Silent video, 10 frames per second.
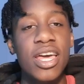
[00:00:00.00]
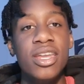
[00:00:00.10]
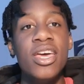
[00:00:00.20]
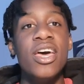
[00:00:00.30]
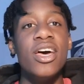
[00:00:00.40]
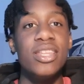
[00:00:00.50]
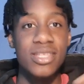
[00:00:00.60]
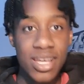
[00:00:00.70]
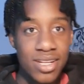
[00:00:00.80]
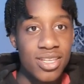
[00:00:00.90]
then the
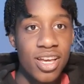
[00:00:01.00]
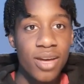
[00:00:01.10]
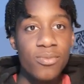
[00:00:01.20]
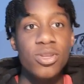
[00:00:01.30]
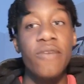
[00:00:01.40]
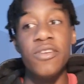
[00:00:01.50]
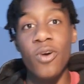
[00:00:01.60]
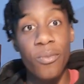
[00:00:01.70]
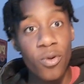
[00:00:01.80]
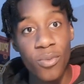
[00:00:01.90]
second term, definitely
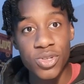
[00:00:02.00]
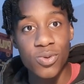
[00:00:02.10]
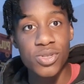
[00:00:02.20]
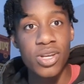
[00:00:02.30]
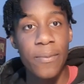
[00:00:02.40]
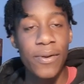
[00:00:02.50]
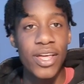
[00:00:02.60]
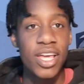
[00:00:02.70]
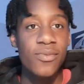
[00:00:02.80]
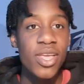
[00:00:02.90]
got more modules on our
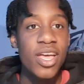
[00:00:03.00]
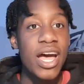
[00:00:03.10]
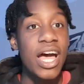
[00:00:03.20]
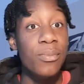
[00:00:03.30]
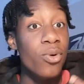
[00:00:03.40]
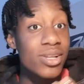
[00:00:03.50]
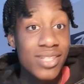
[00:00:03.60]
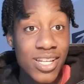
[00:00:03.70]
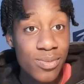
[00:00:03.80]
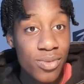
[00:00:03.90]
plate and more
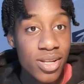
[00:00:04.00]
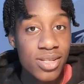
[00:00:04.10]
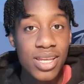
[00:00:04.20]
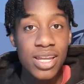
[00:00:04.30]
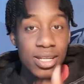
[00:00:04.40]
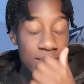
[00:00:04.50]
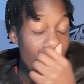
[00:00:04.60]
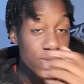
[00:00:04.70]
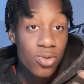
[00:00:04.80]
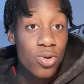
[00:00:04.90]
assessments. And
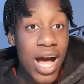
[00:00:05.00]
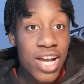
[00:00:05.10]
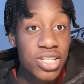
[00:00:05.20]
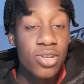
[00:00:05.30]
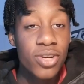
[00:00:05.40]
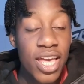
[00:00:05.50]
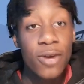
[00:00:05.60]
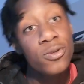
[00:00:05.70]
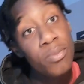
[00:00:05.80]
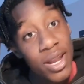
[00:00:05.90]
that was all actually okay.
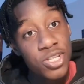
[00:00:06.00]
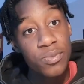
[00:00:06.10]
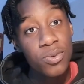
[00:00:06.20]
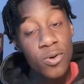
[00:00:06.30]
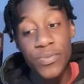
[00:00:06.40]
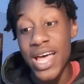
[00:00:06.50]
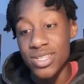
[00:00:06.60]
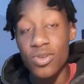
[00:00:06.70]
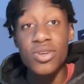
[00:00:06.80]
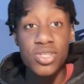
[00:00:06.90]
It was manageable
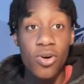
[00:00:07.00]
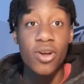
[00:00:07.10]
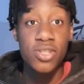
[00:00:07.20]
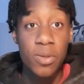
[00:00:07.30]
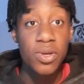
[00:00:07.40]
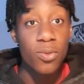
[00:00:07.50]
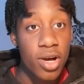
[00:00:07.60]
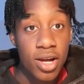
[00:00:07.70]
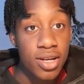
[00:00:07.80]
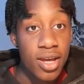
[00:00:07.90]
as long as you're on top of your
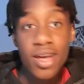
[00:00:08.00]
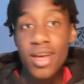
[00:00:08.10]
work